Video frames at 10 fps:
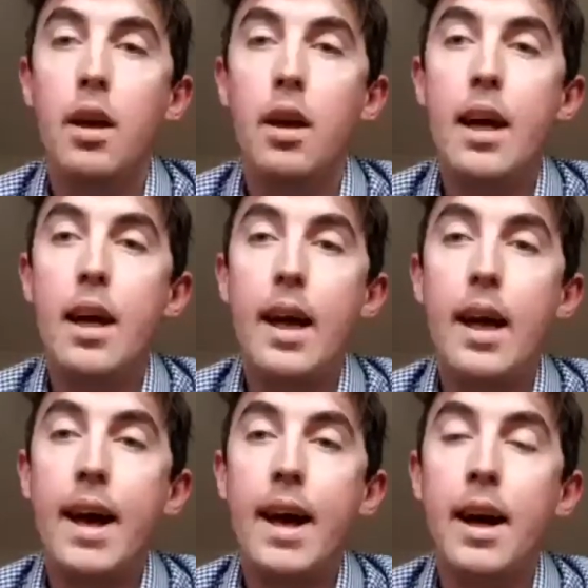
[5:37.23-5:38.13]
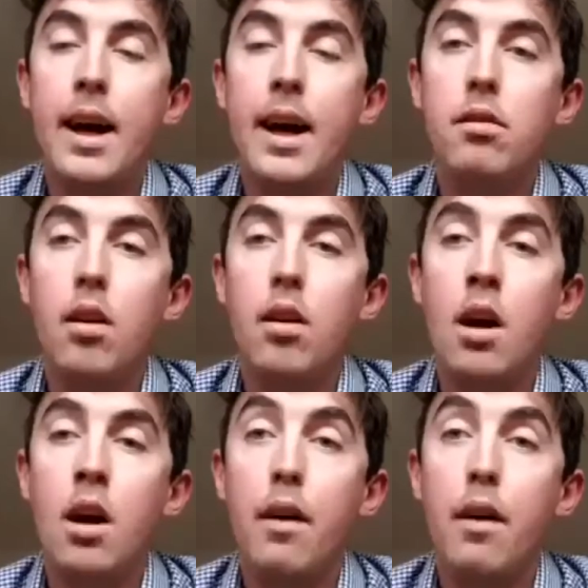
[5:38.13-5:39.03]
at uh, a
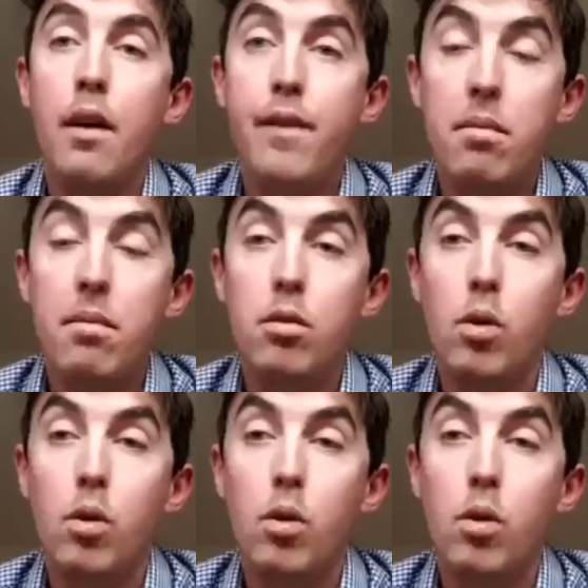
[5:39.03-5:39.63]
pharmaceutical company.